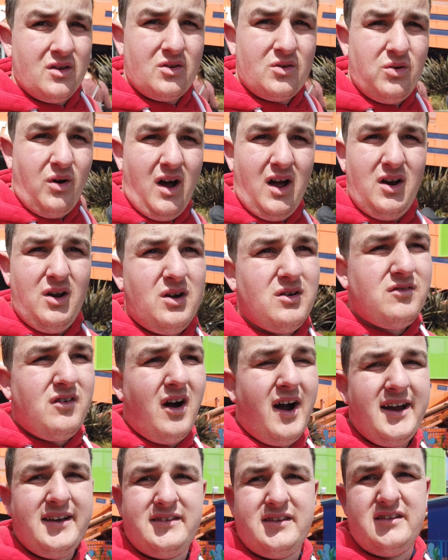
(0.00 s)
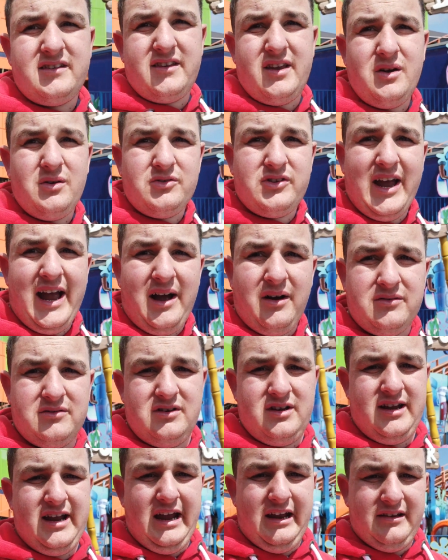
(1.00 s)
quite a lot of rides are still
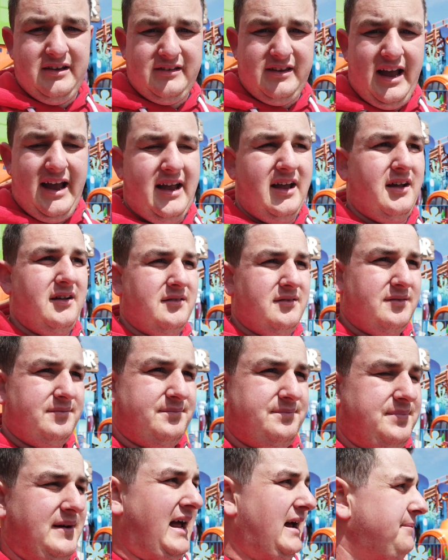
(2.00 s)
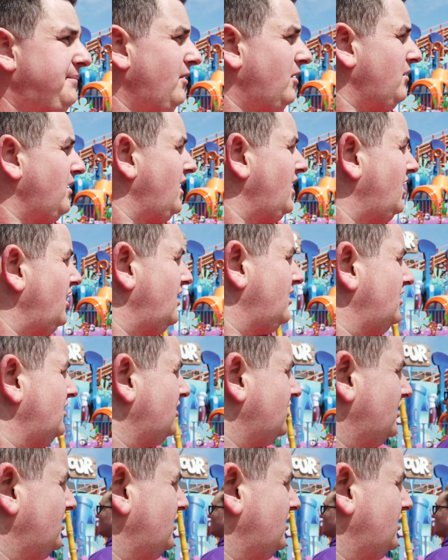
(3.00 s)
down here today at Blackpool.